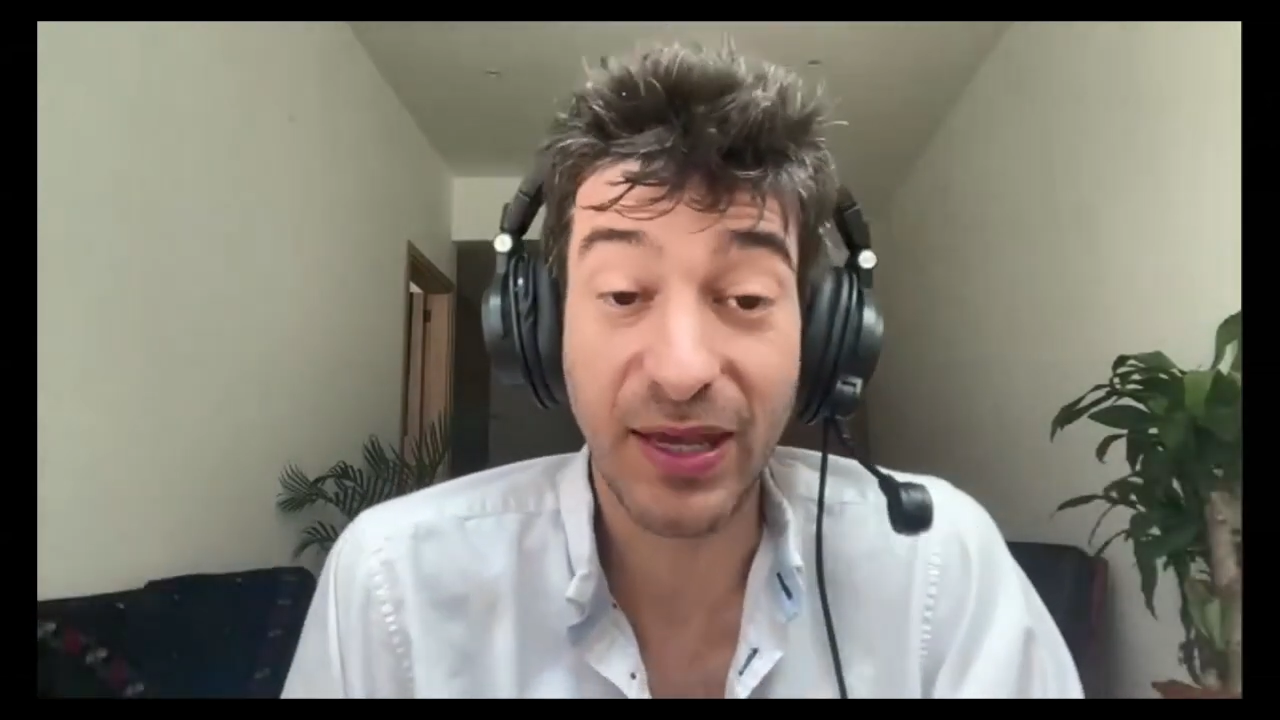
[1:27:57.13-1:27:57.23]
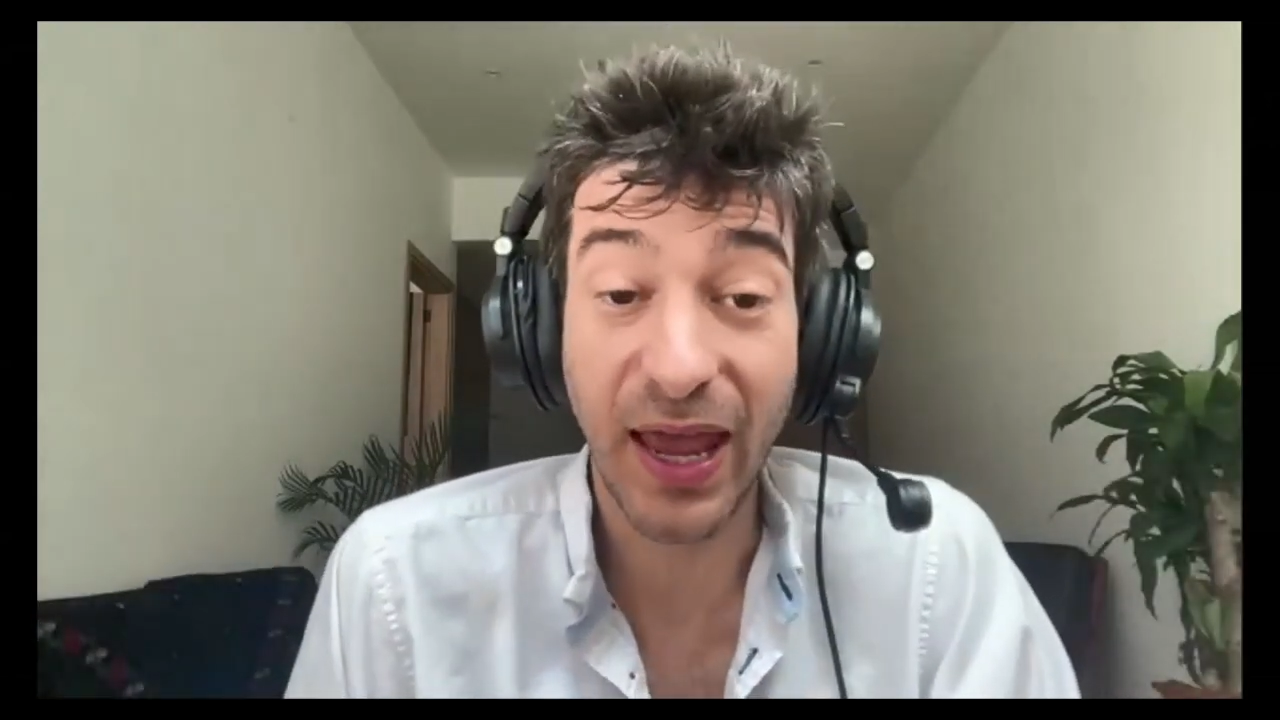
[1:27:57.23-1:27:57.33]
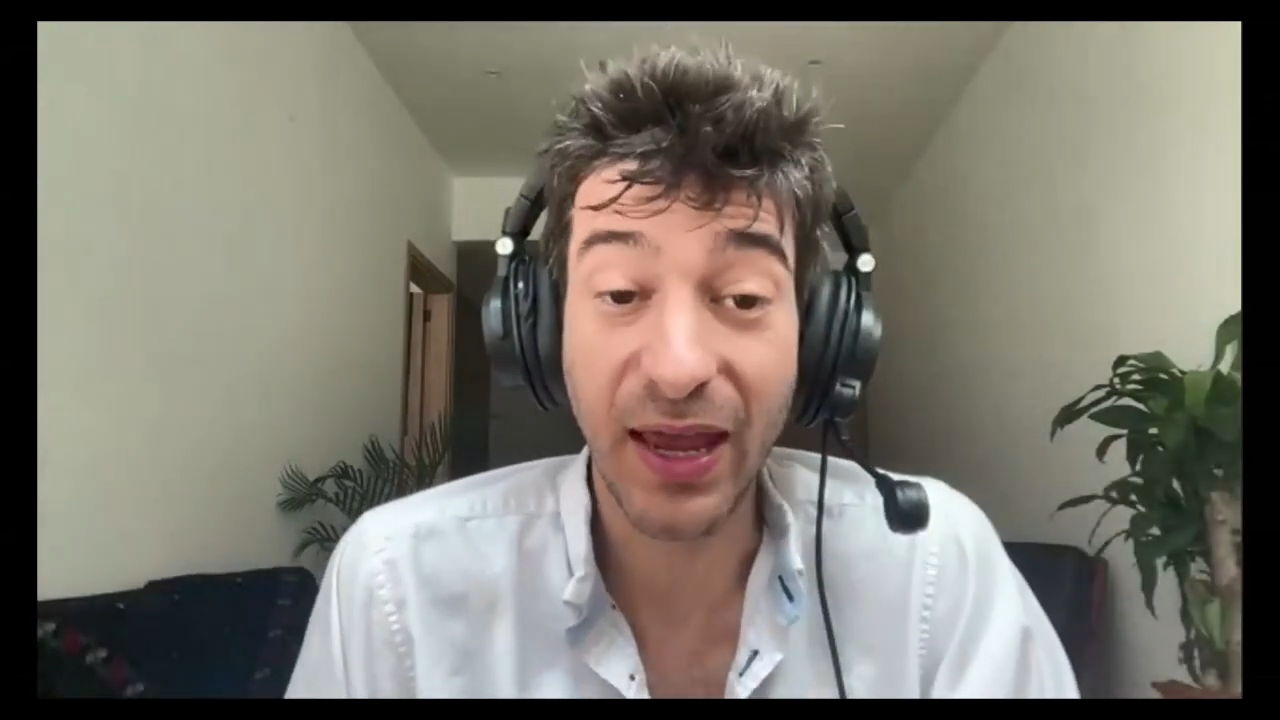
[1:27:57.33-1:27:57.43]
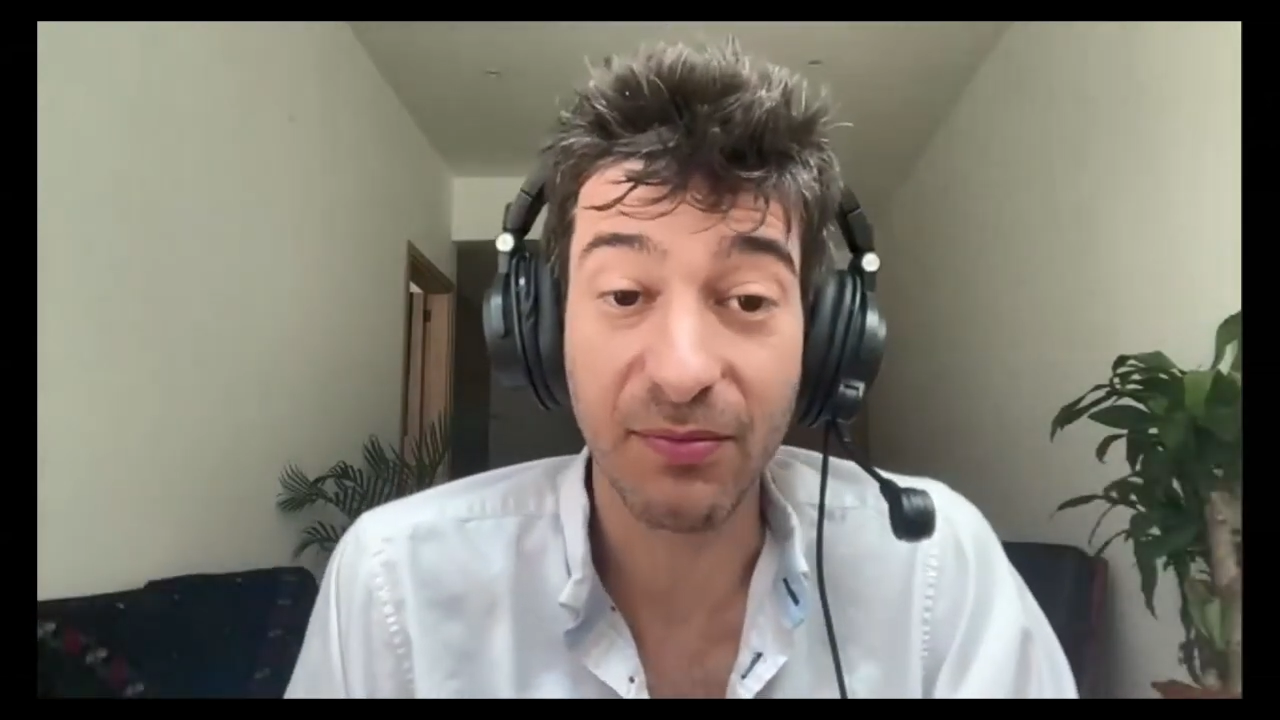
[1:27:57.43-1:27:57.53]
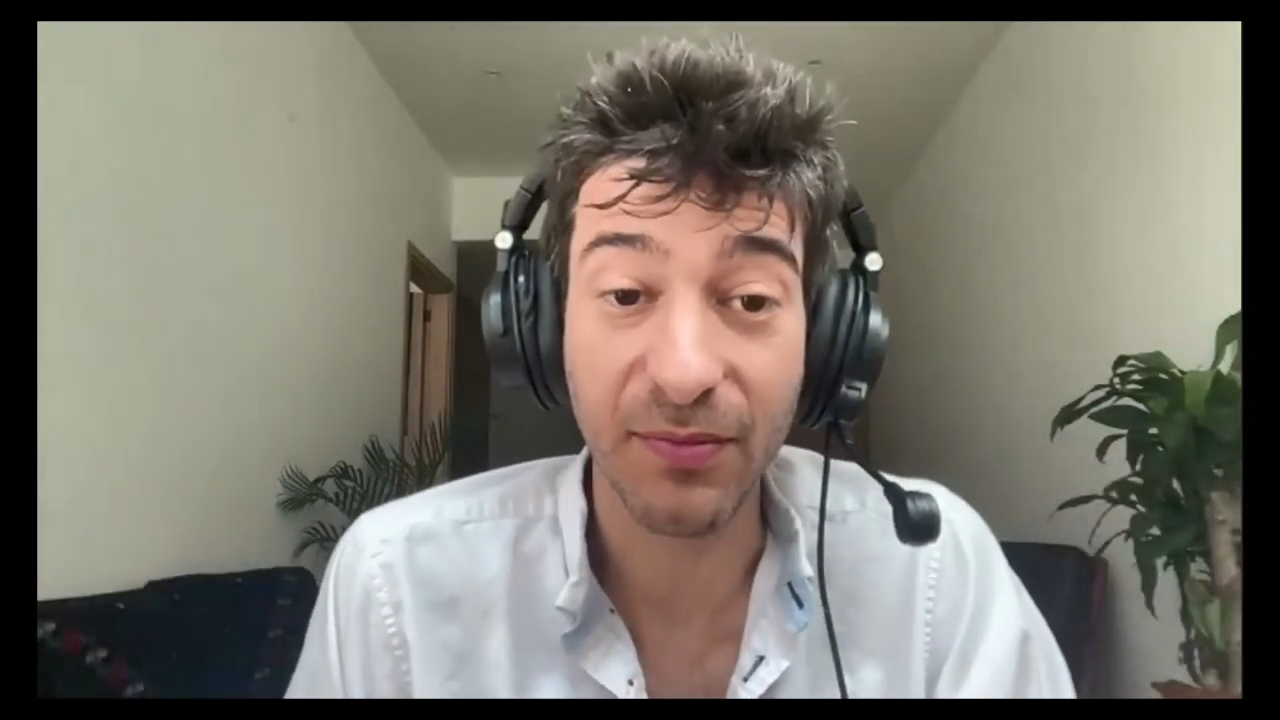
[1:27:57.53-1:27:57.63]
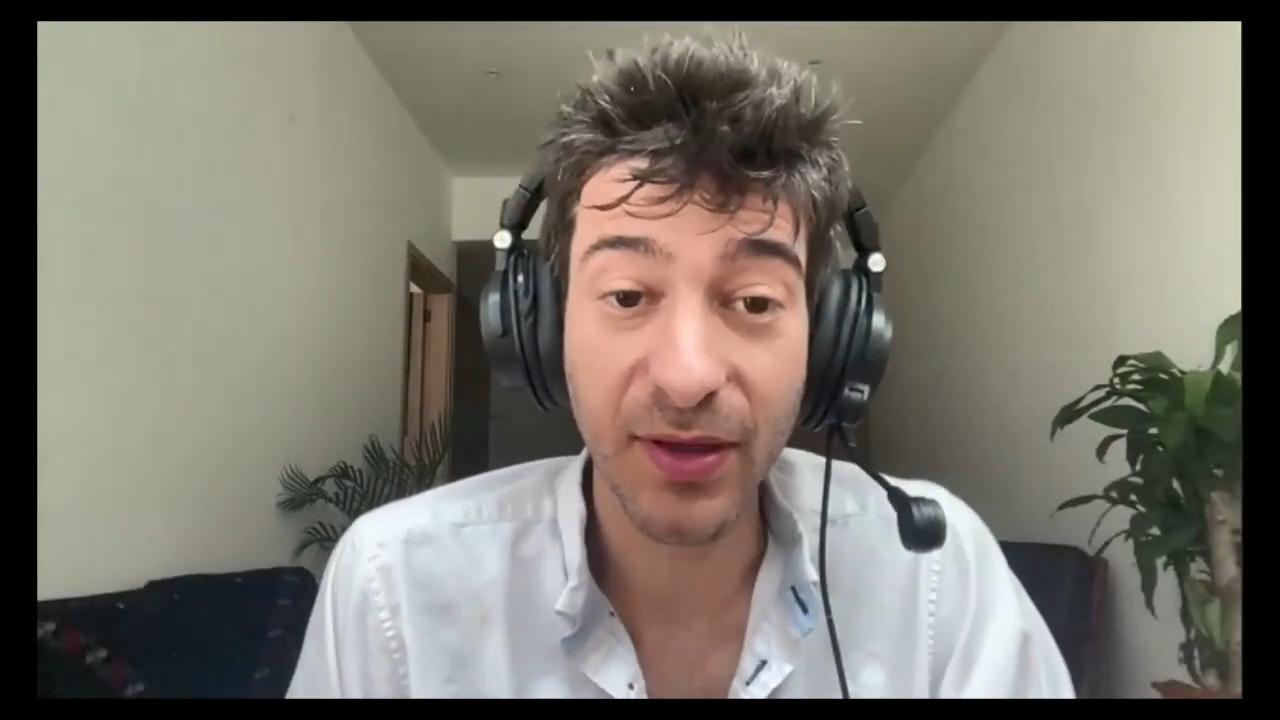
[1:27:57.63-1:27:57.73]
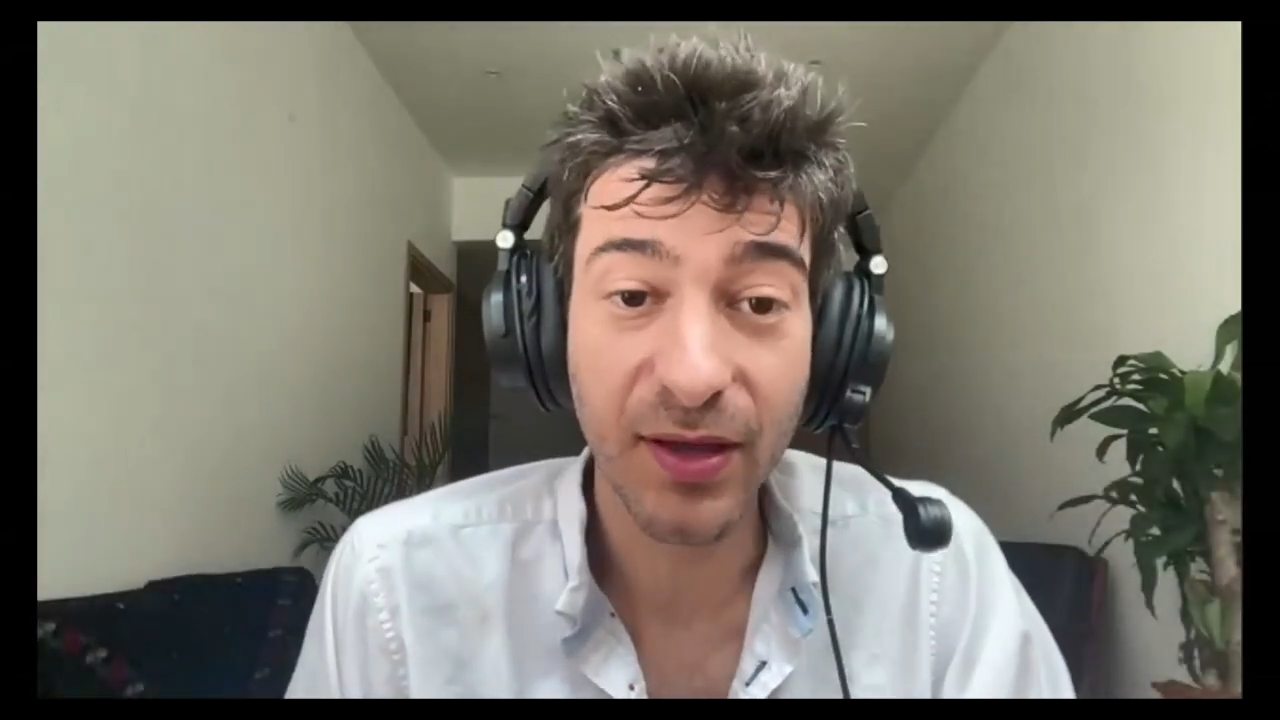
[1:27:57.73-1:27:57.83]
became.